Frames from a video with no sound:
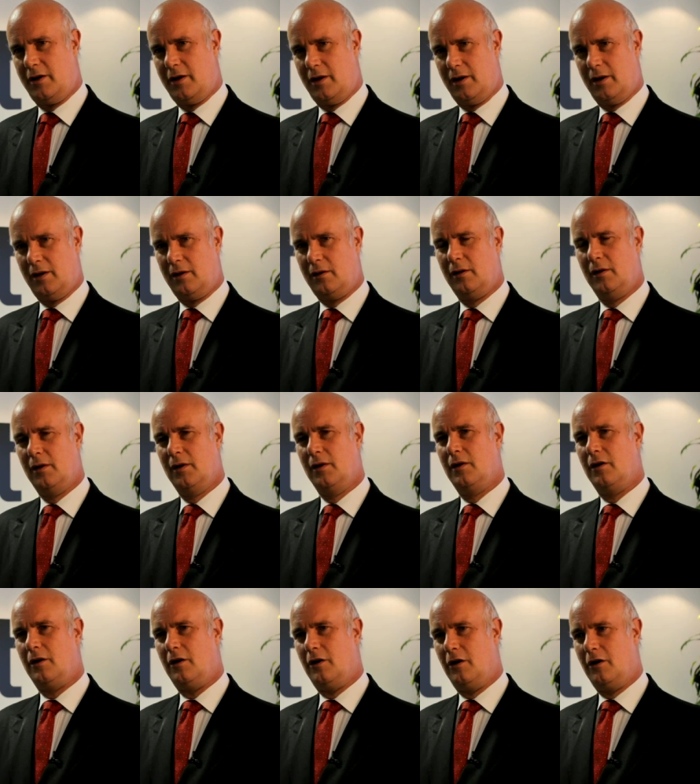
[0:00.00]
idea
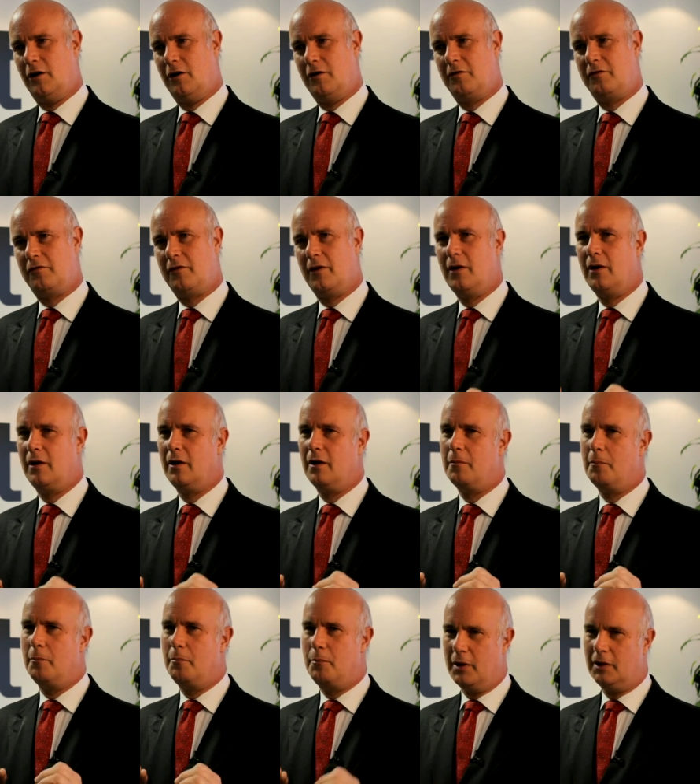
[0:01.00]
of
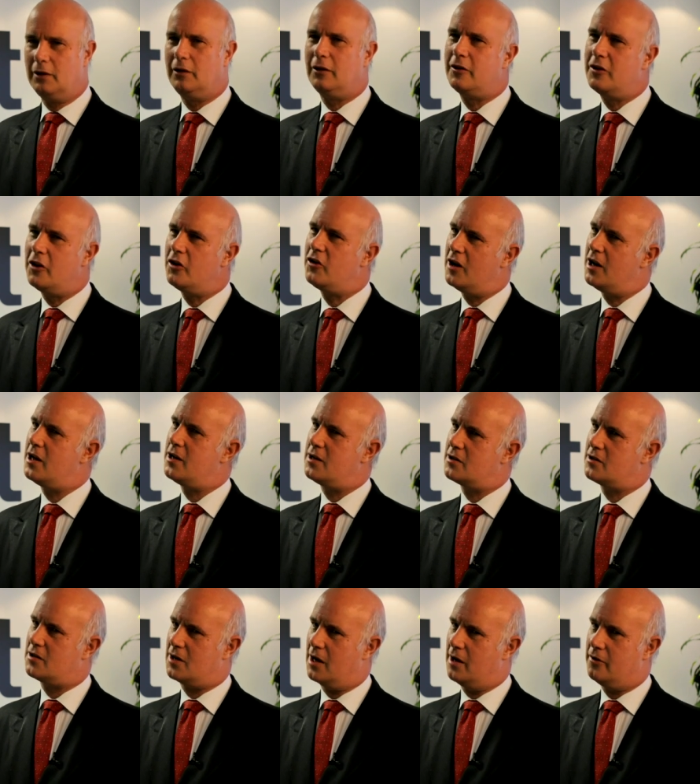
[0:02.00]
build the
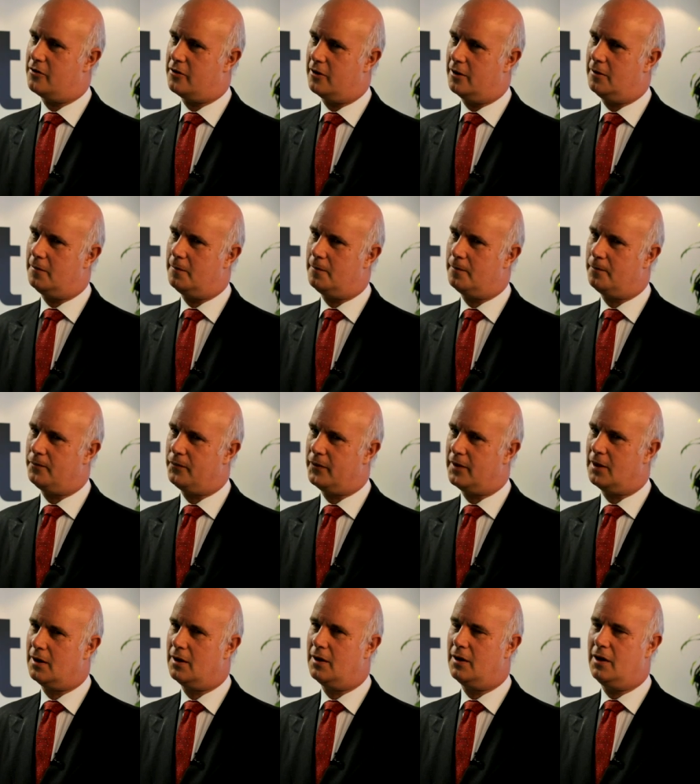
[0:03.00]
data centre
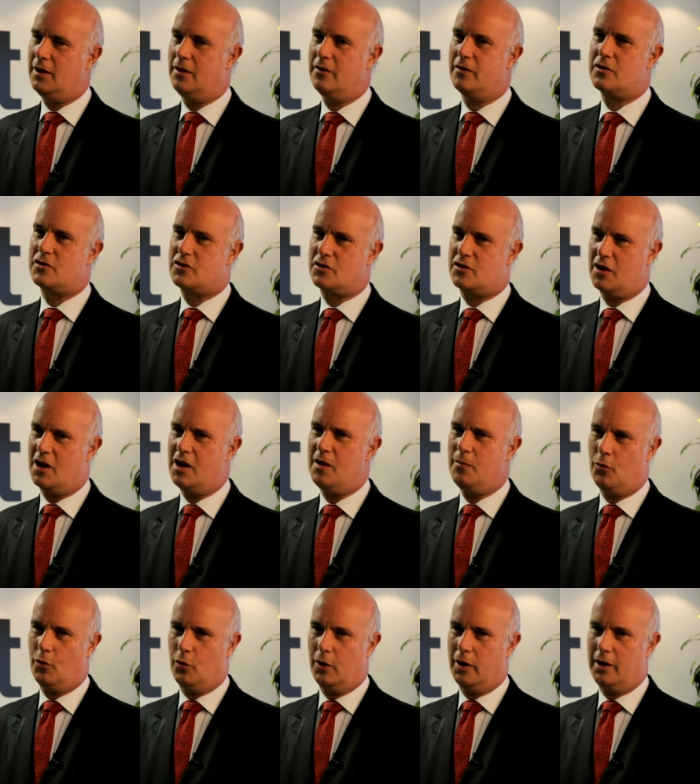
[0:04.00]
in the
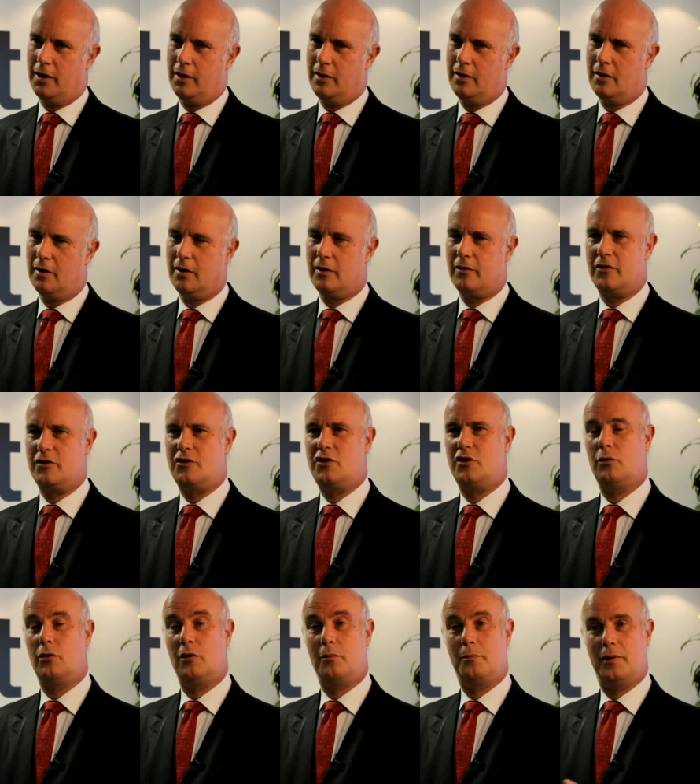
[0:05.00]
same way
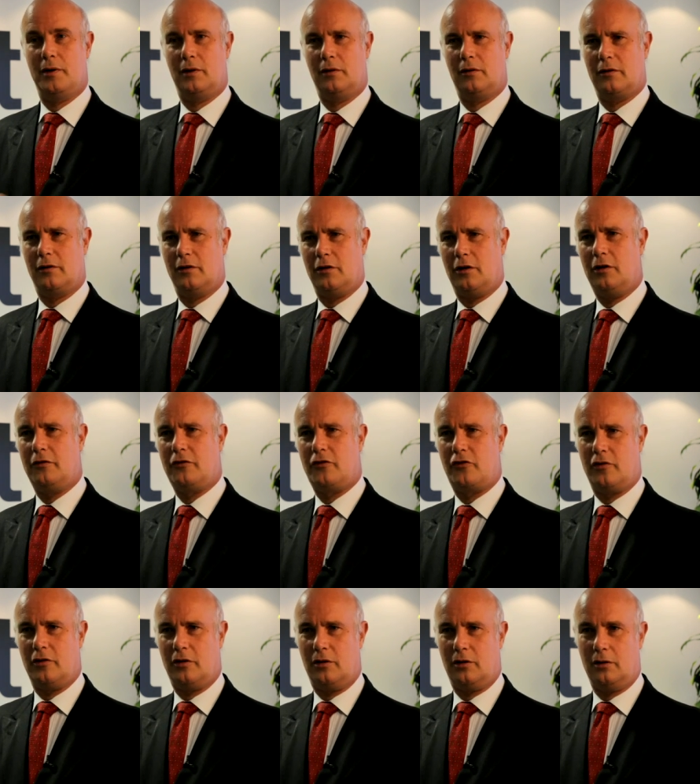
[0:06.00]
that you would build an
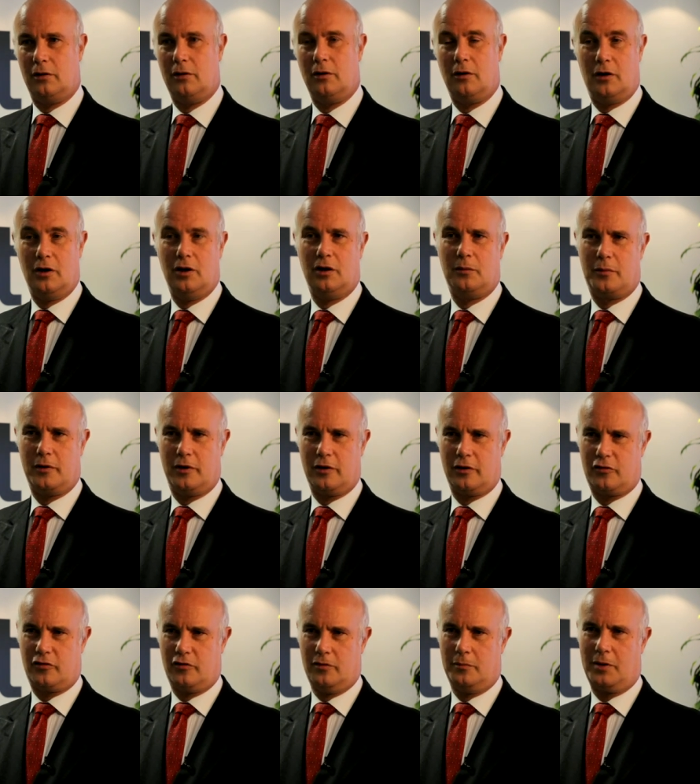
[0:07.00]
offshore oil
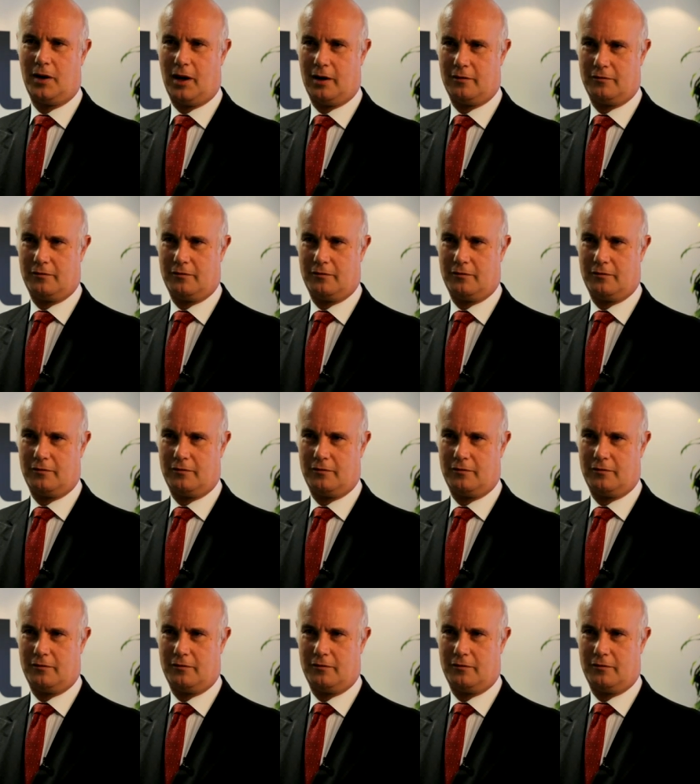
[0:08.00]
production